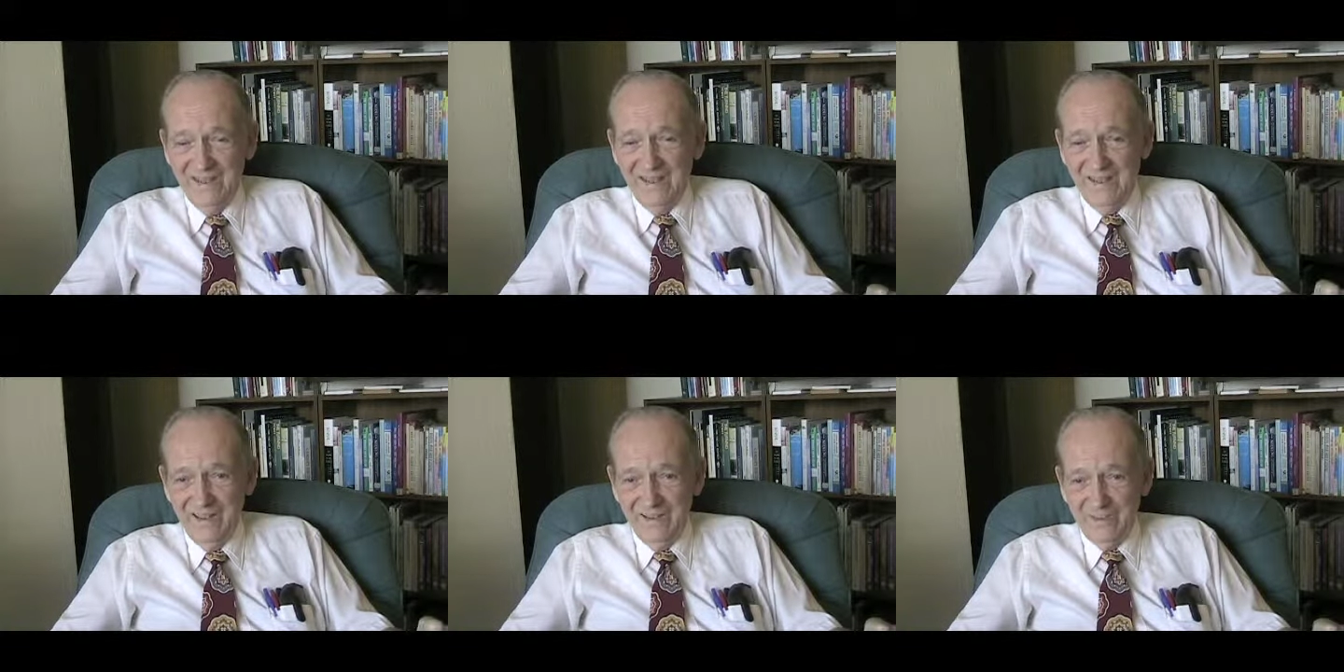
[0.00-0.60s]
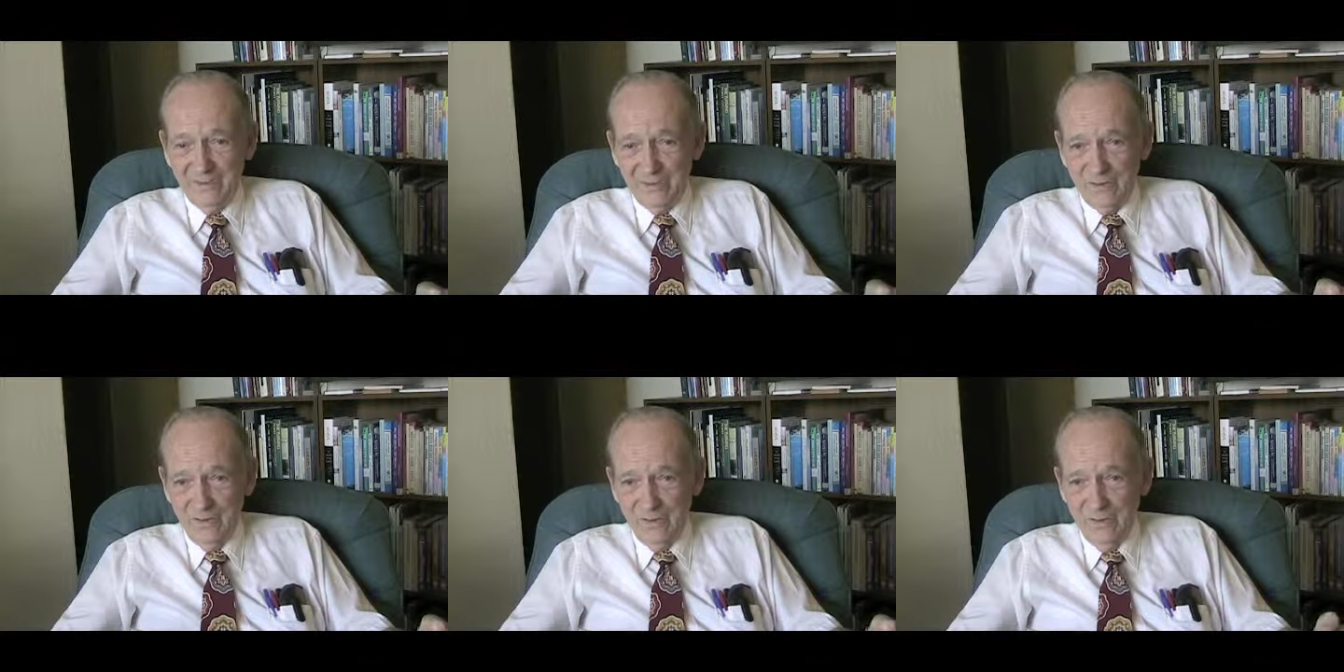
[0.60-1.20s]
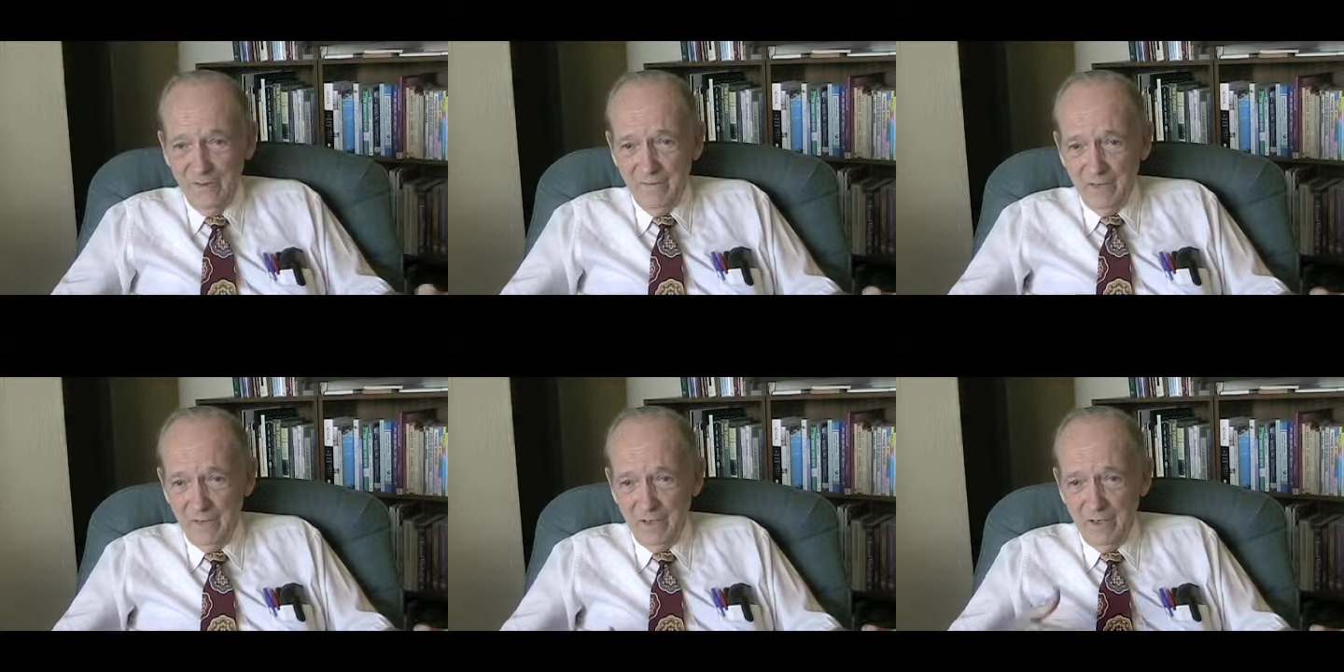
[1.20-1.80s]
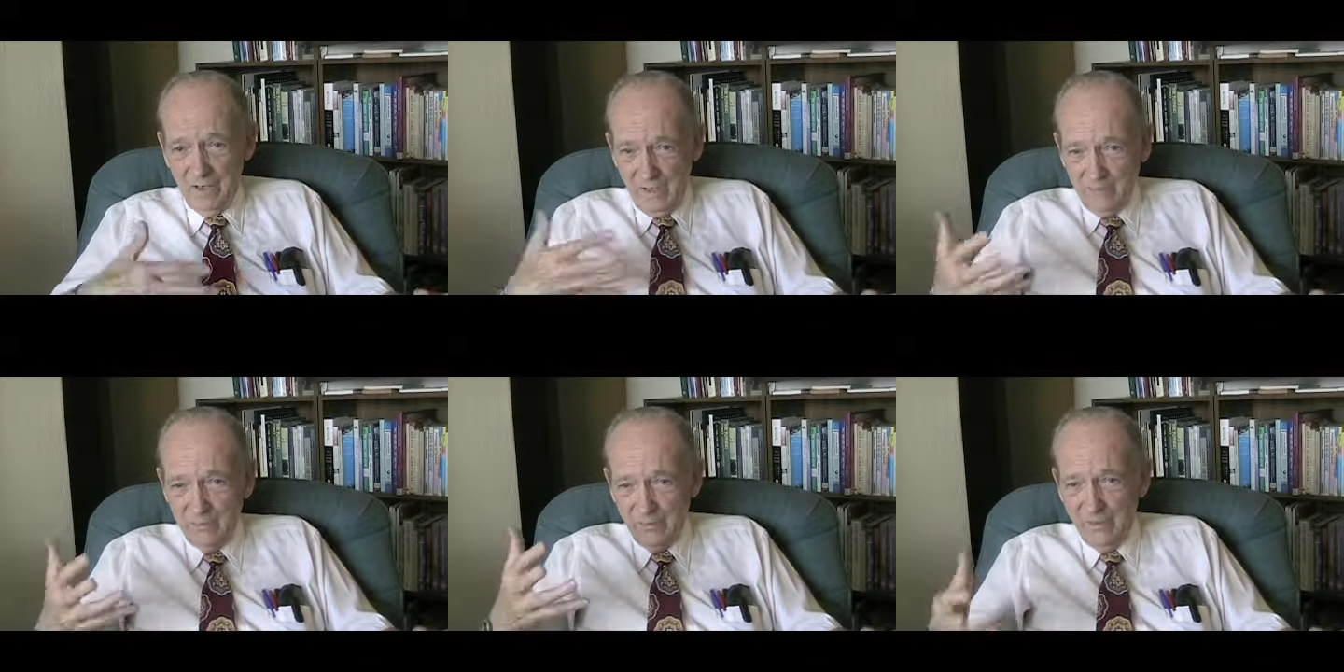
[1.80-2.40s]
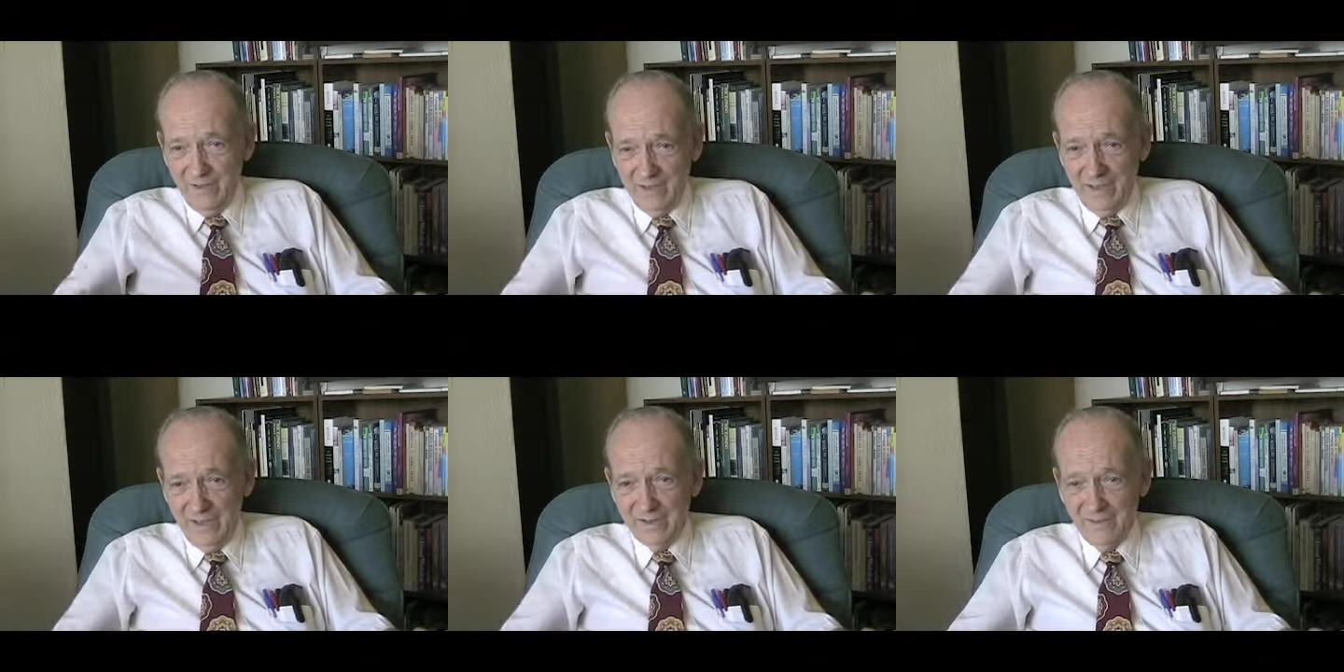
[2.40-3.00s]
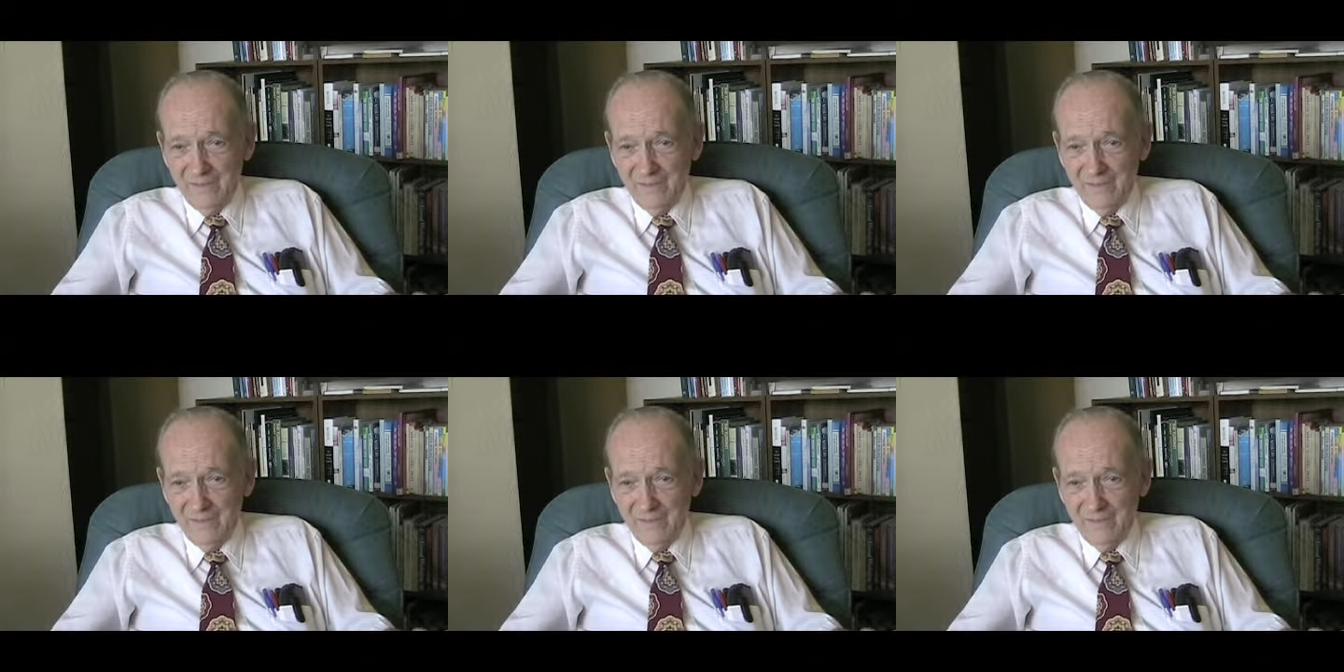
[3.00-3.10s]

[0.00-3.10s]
And so then after all that,